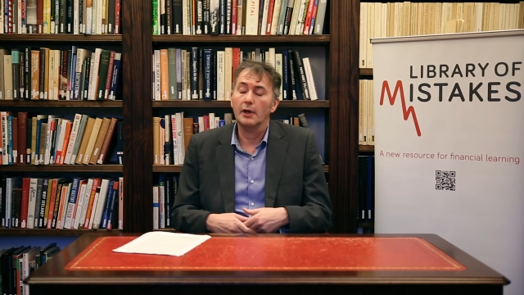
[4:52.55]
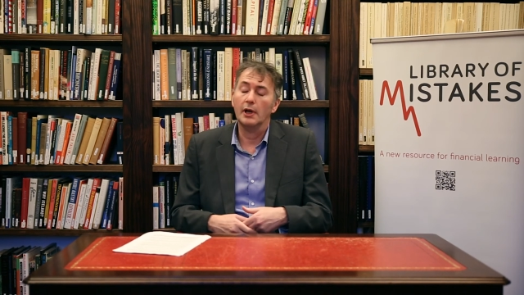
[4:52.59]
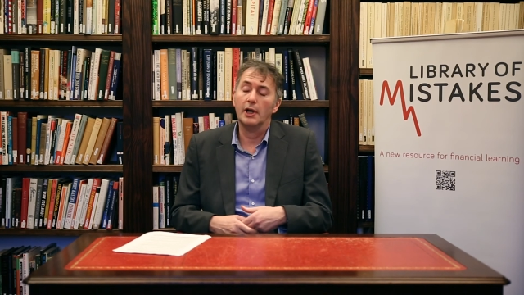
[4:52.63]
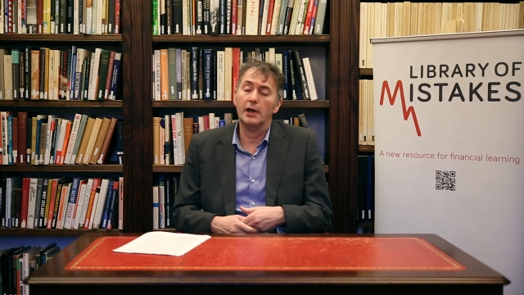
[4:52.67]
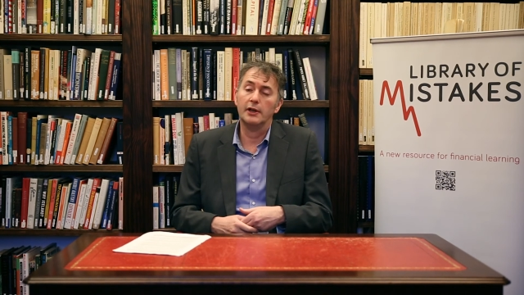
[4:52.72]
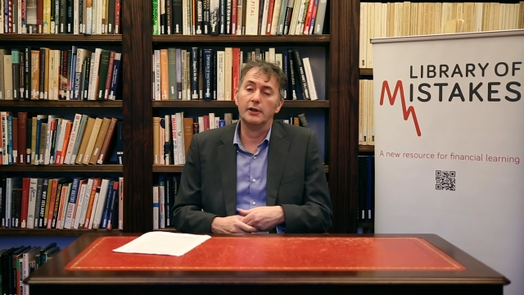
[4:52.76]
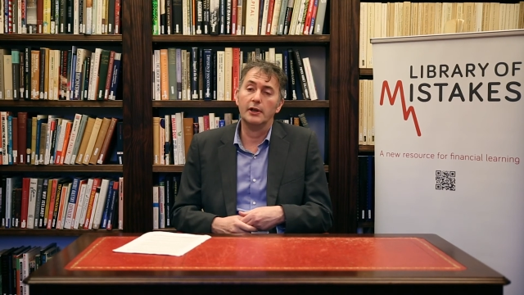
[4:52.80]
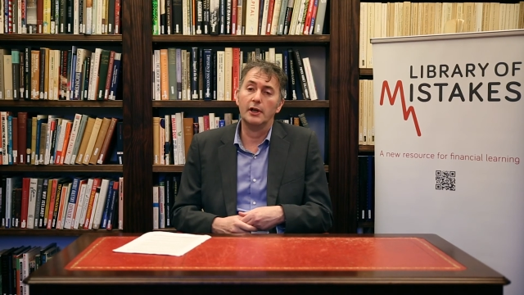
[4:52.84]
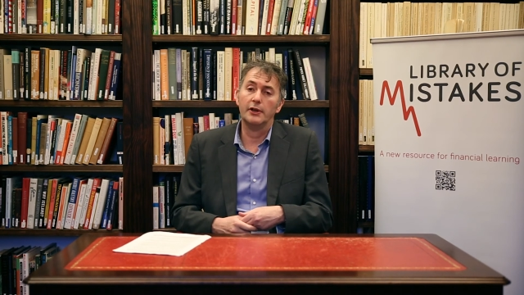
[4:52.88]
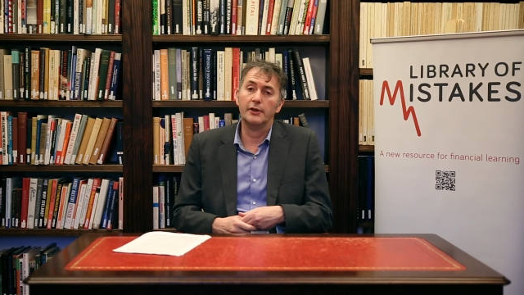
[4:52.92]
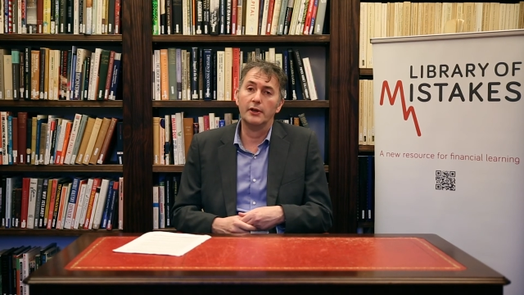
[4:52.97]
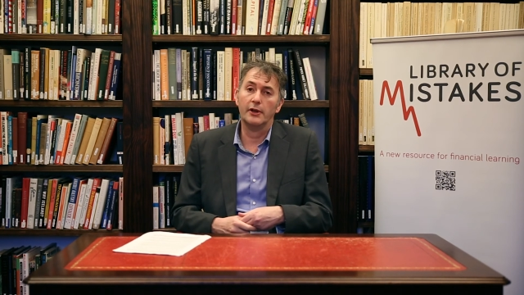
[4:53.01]

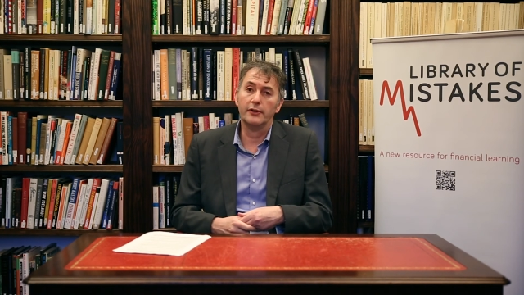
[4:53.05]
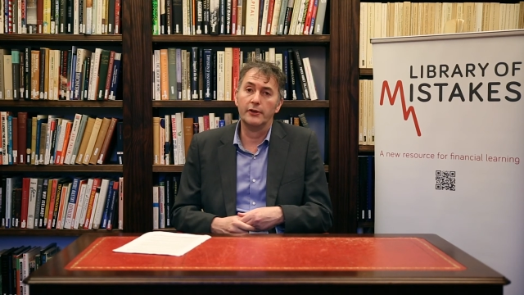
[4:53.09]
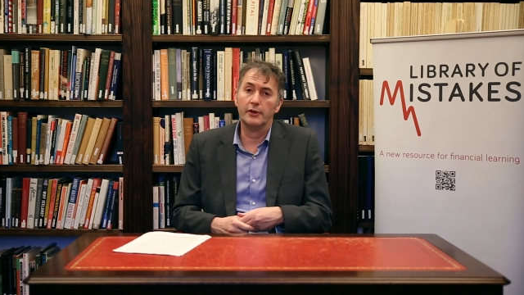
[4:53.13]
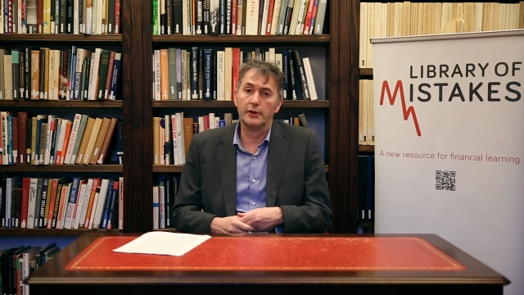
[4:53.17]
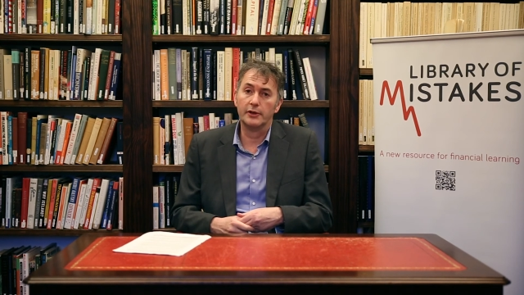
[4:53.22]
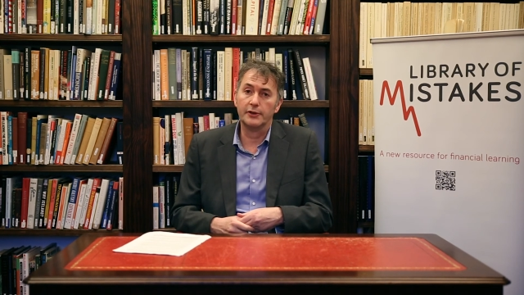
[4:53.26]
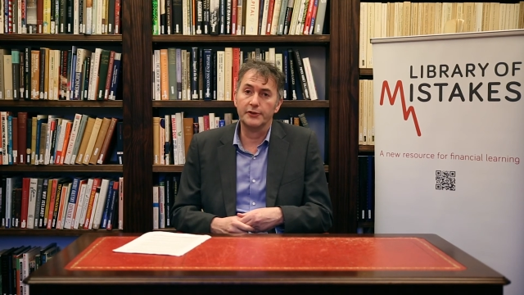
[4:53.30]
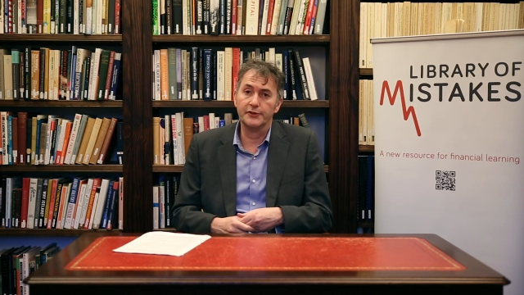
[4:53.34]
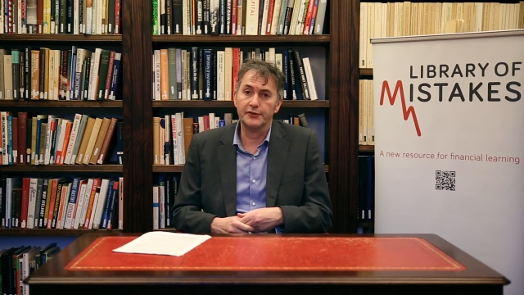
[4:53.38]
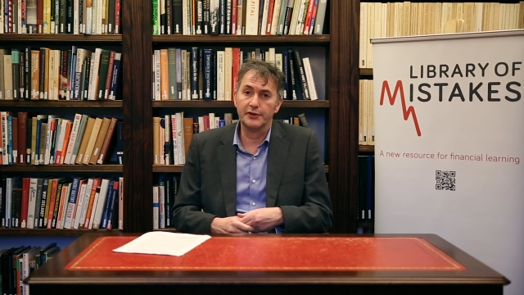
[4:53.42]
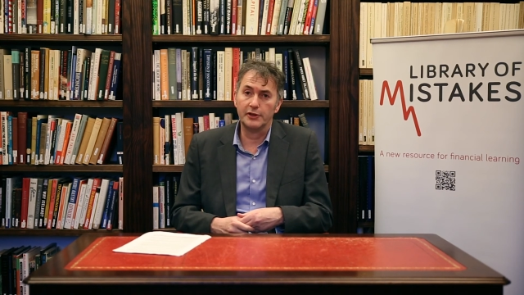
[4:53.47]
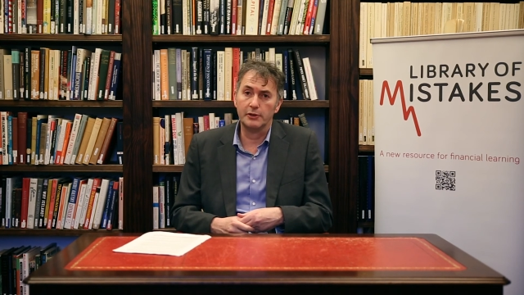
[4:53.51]
and other
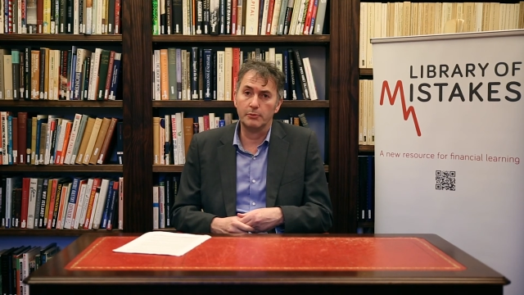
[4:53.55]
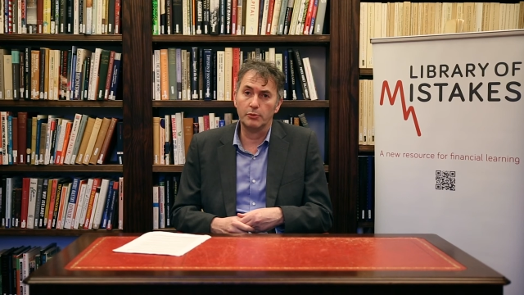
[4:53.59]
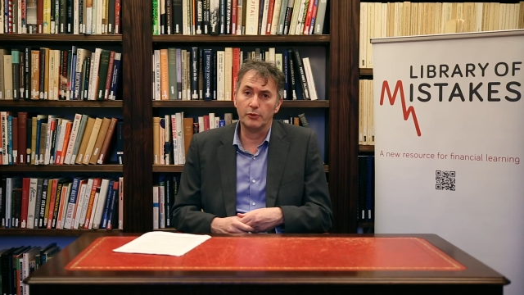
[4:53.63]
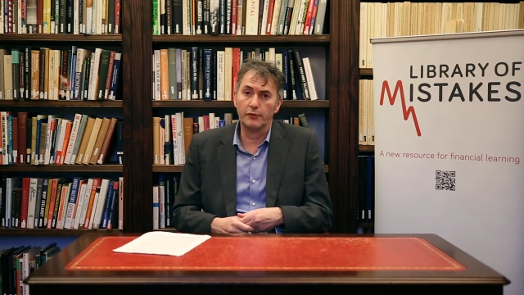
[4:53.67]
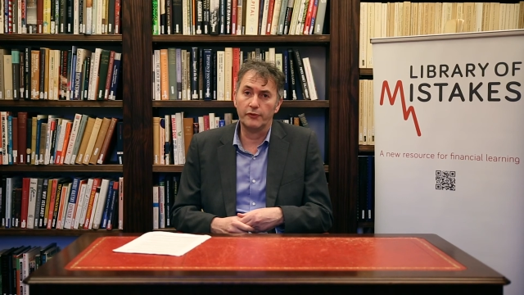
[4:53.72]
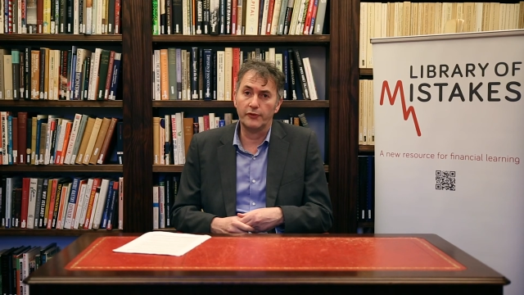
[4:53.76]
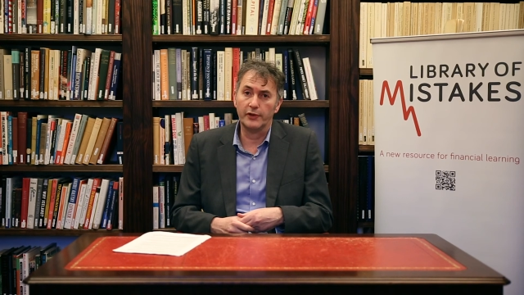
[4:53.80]
considerable